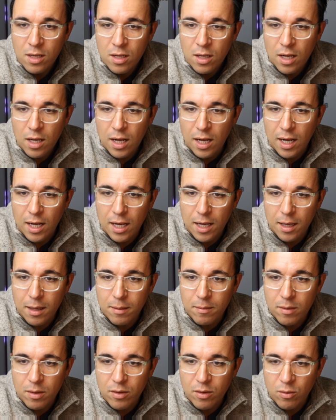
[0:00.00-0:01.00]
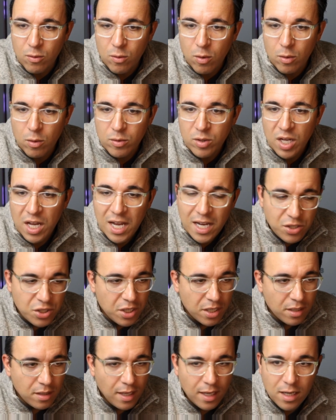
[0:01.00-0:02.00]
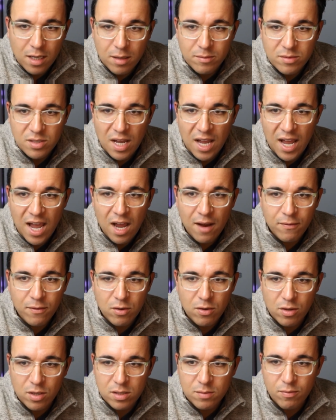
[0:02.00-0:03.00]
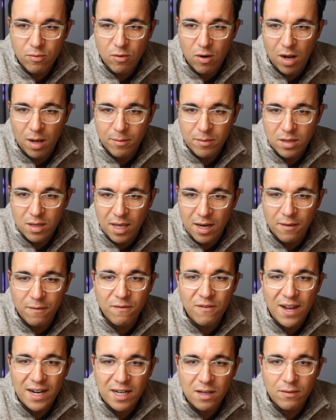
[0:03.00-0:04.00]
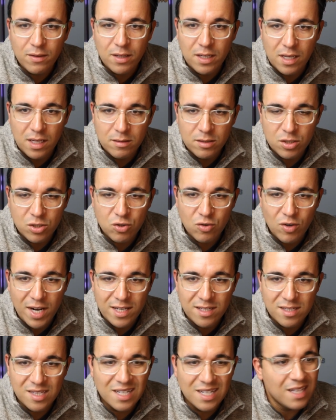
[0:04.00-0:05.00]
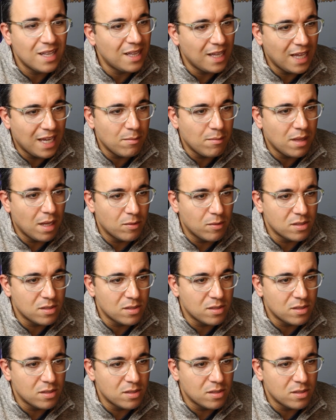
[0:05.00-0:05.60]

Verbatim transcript: um, the quotation that comes after this prompt that effectively illustrates the claim that was